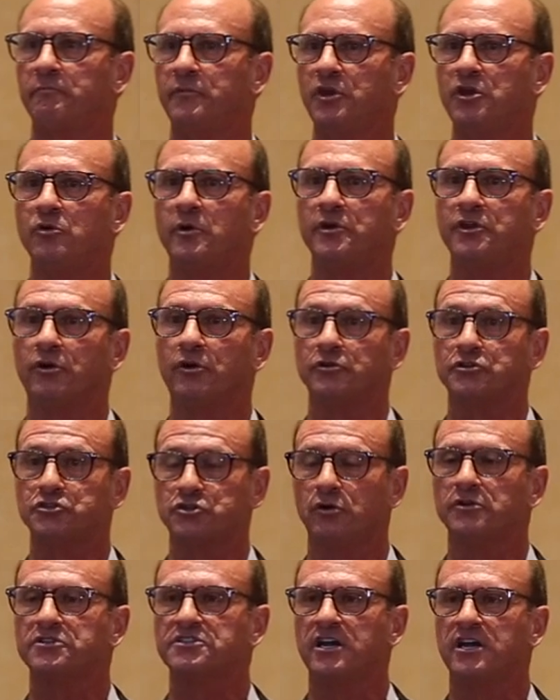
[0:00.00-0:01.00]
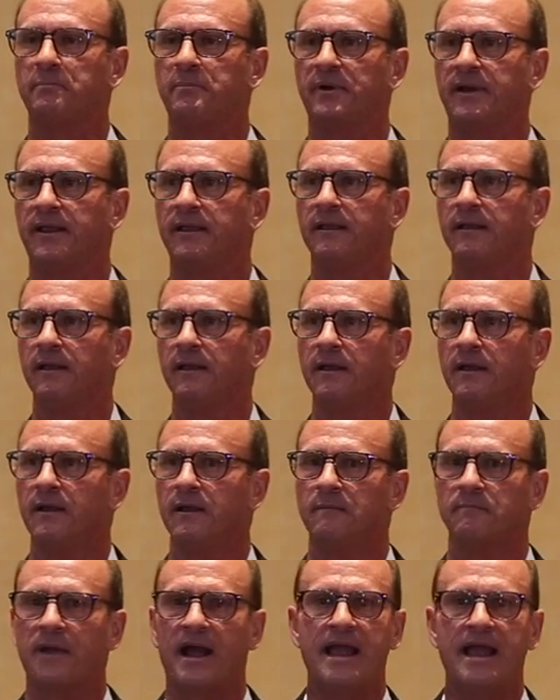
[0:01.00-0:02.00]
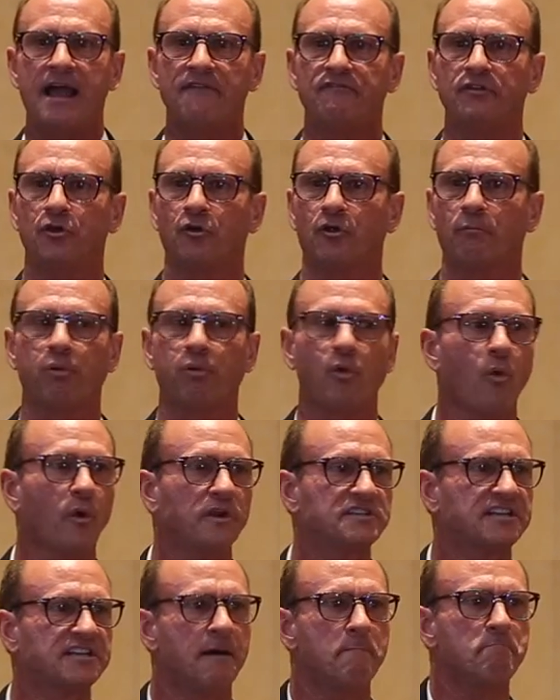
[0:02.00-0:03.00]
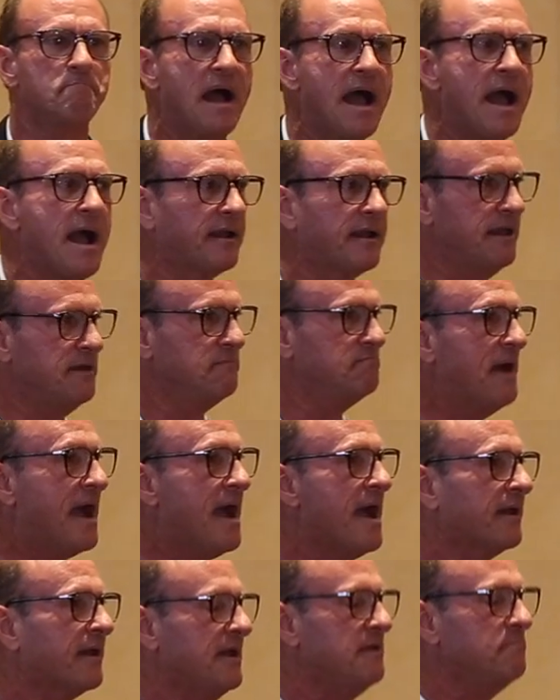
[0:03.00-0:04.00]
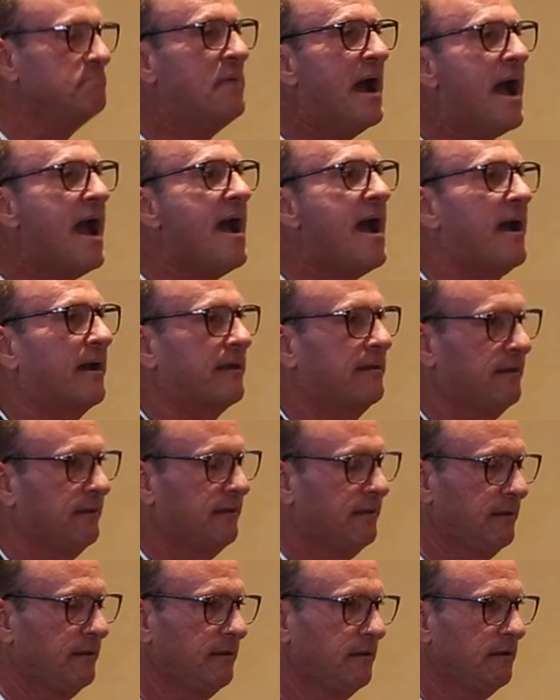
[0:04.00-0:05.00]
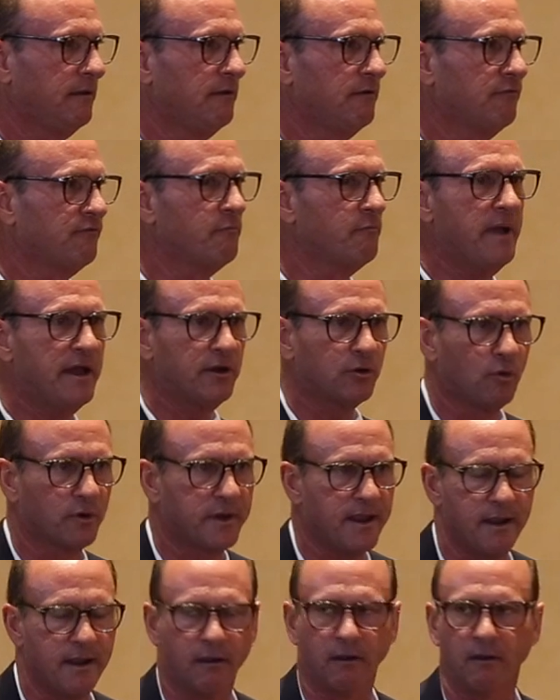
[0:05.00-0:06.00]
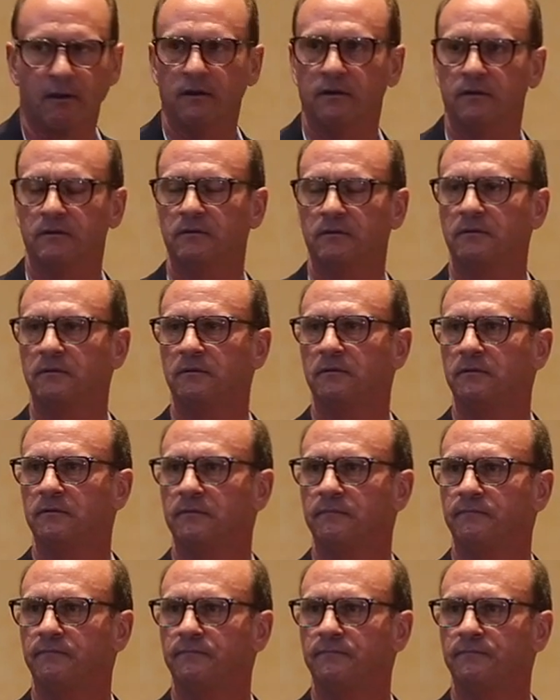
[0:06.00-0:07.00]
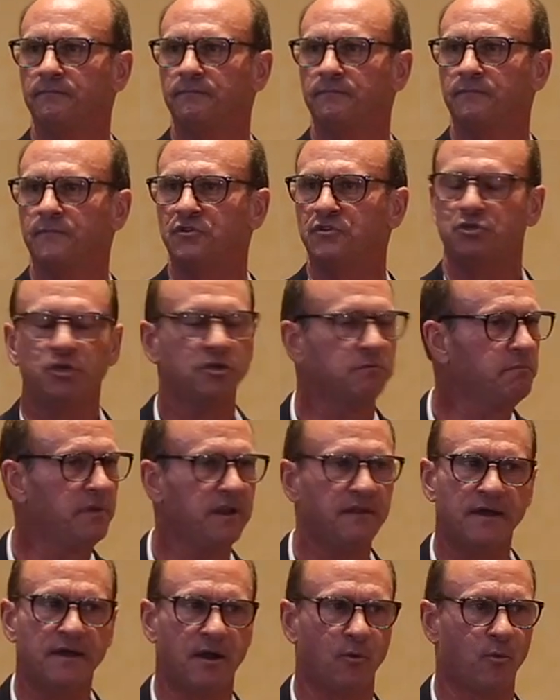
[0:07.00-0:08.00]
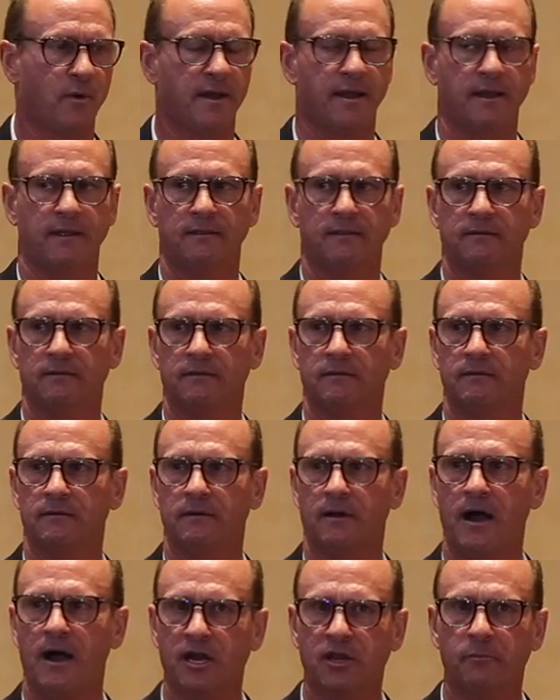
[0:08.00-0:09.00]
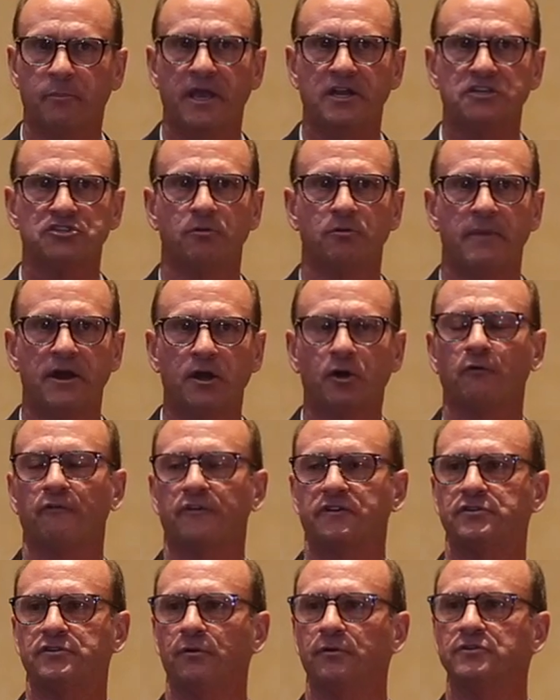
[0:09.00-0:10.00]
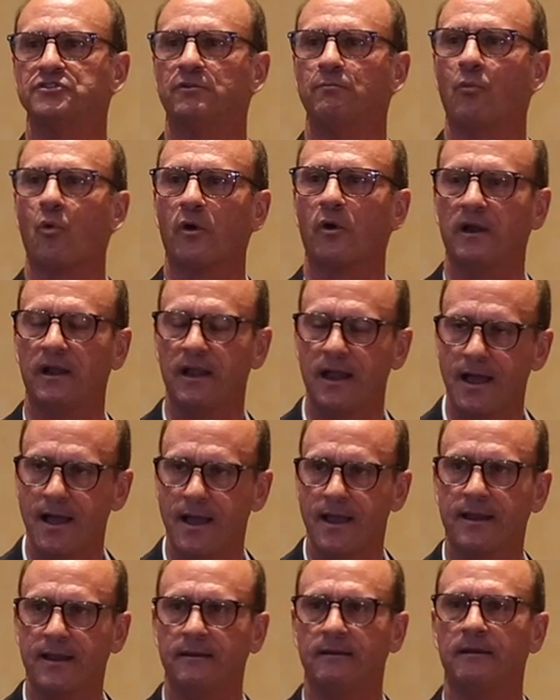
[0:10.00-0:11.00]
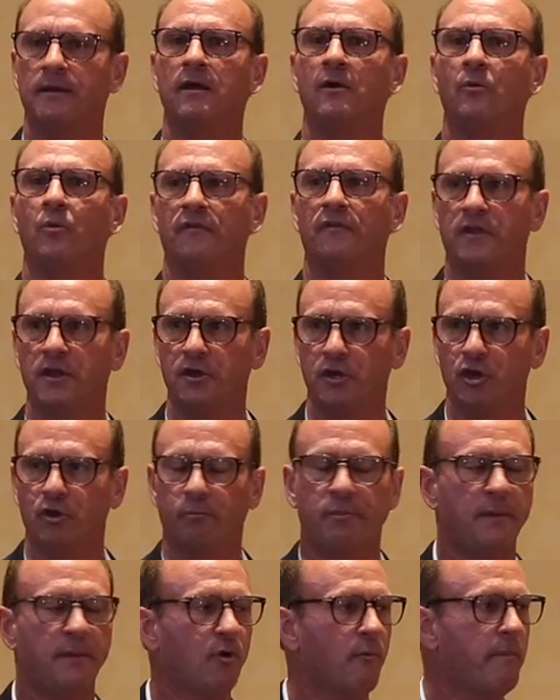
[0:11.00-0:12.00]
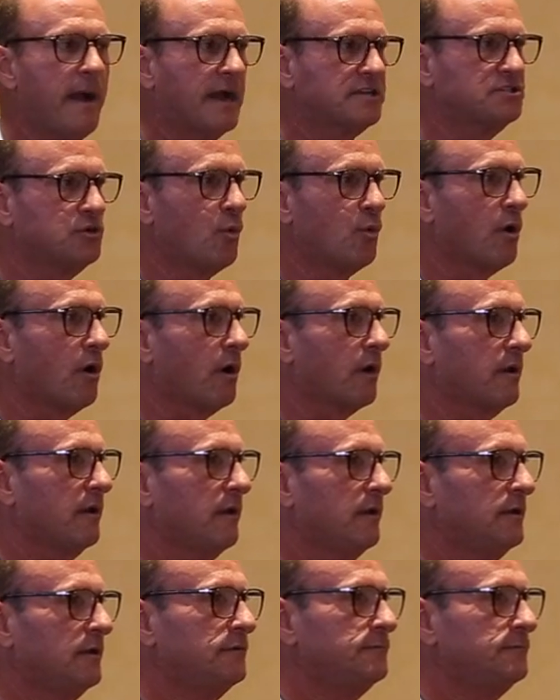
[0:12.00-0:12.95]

from you and your insurance company by having your employees come back and back and back for medical care. Shouldn't be that way. Occupational medical facilities are more in line with getting your people back to work.